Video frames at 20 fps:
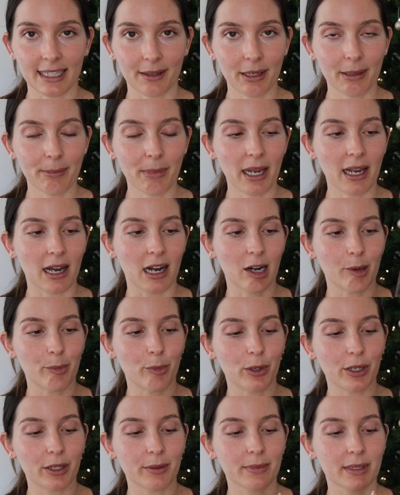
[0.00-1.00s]
something my RM
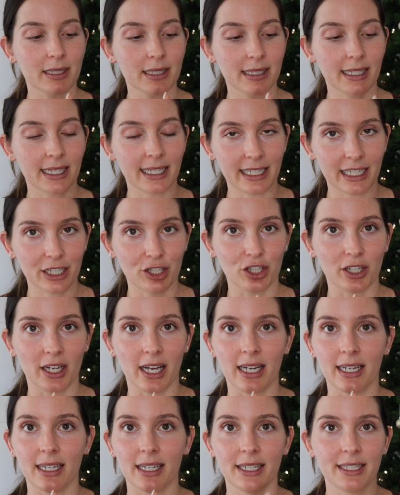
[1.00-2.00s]
Williams
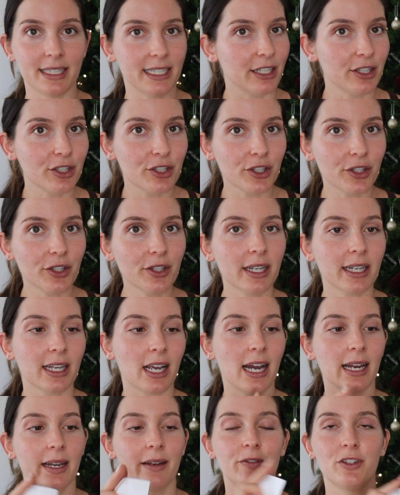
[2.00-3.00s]
conditioner didn't do it
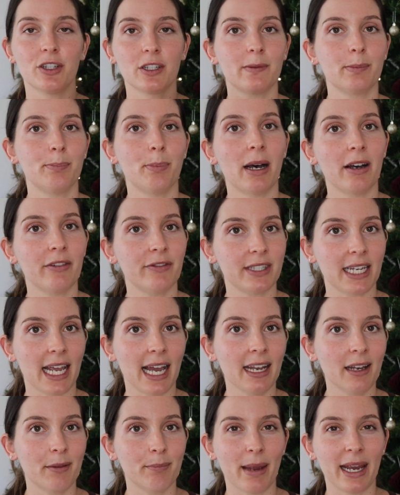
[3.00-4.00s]
kind of just buffed
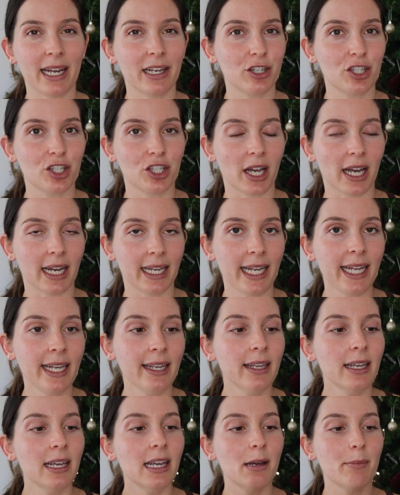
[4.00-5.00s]
out and made it shiny
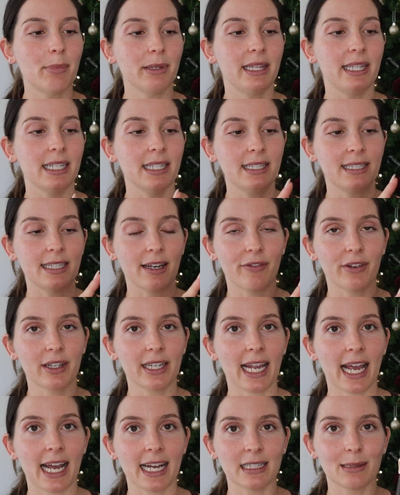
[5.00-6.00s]
but this
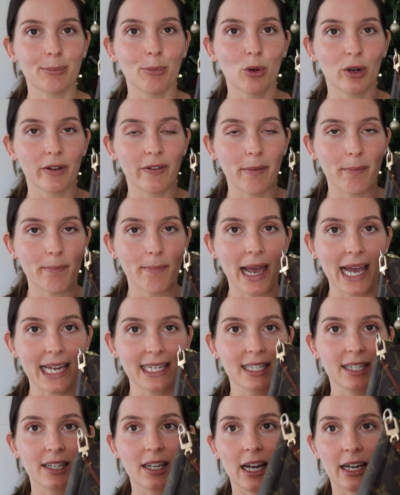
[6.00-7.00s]
definitely has more of a
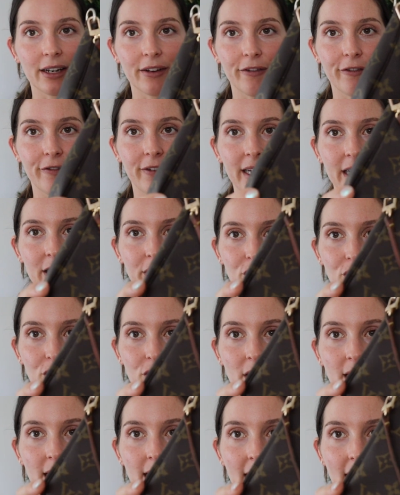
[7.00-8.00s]
matte kind of
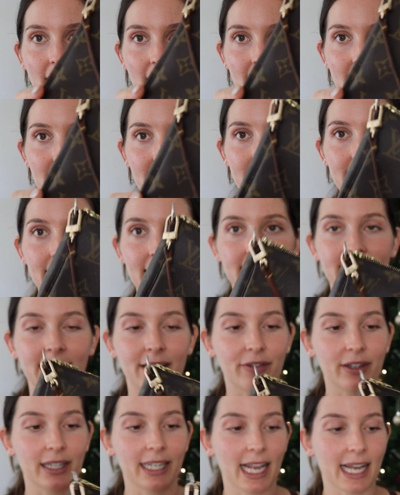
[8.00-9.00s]
finish and it
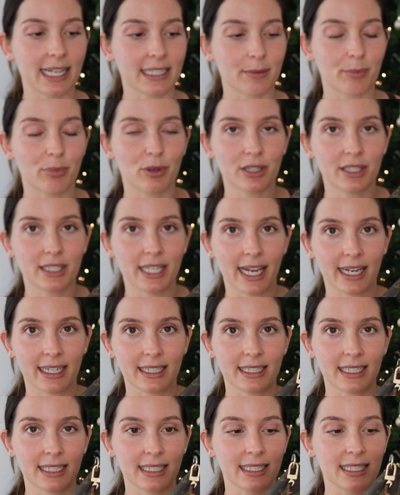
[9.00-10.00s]
definitely has a
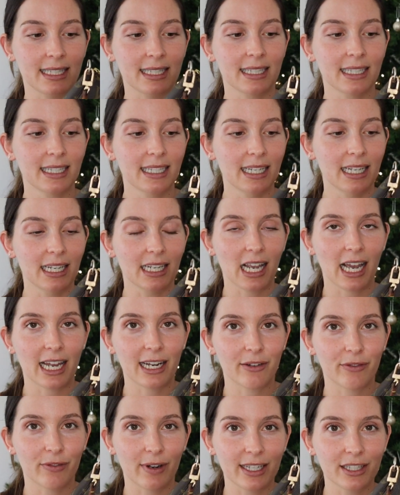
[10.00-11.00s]
protectant kind
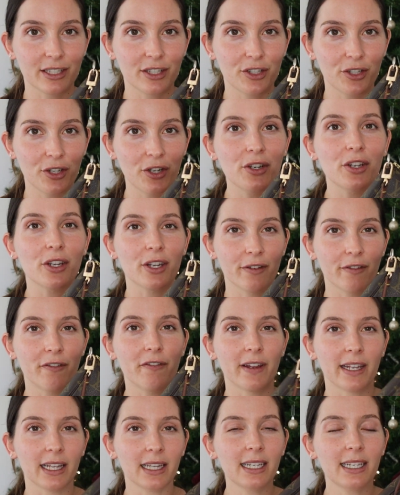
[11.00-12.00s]
of residue you can
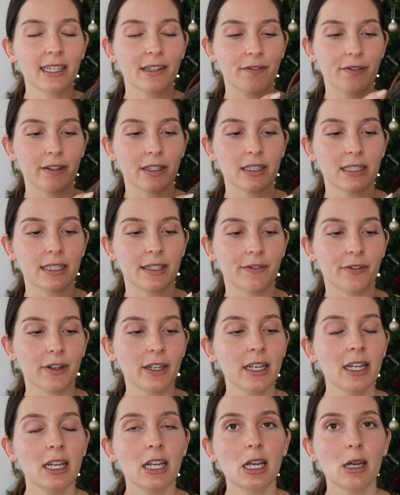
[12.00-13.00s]
feel it it feels
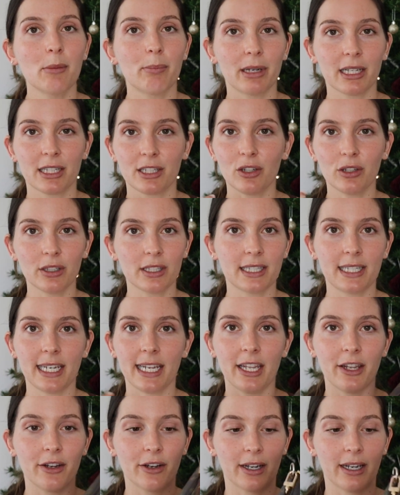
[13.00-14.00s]
different but it's not
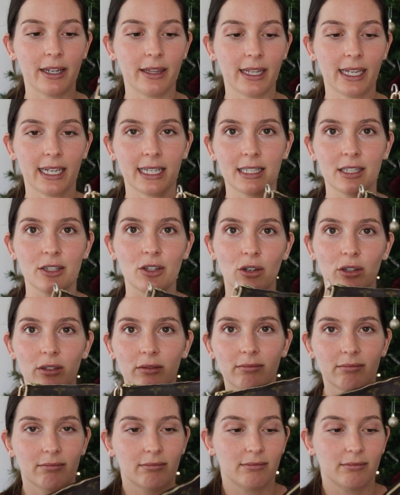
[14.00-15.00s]
sticky or anything it's not
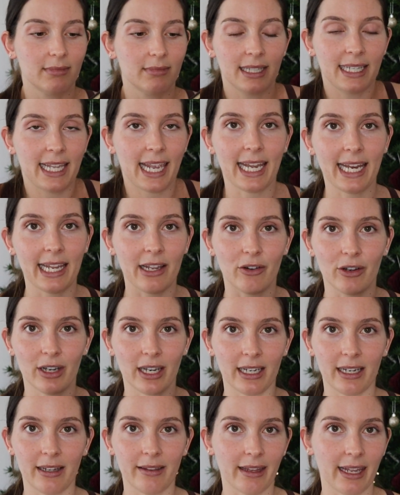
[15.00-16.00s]
getting on
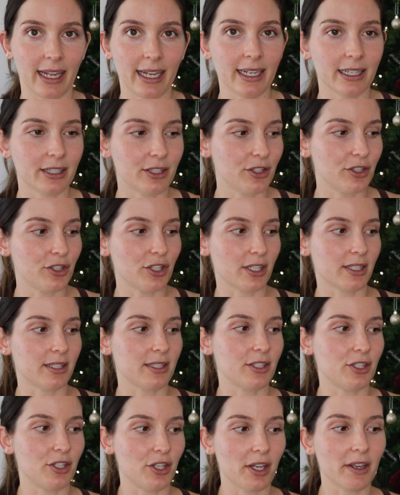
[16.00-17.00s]
anything. It's
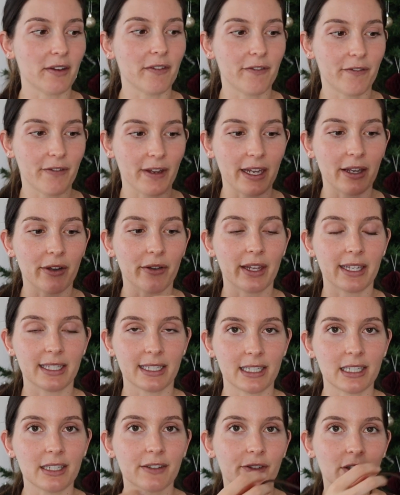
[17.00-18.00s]
just you can feel there's
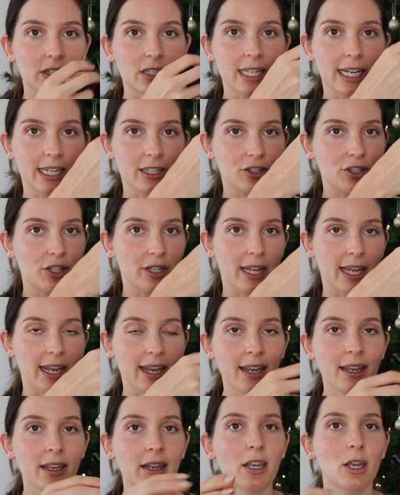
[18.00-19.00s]
a different texture
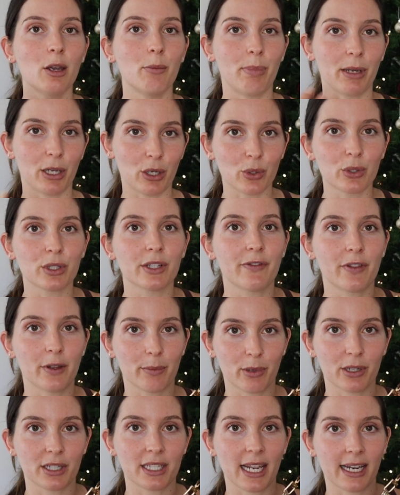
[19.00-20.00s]
there because of the
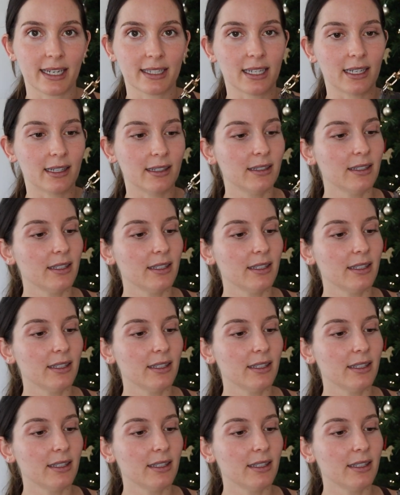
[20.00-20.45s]
protector.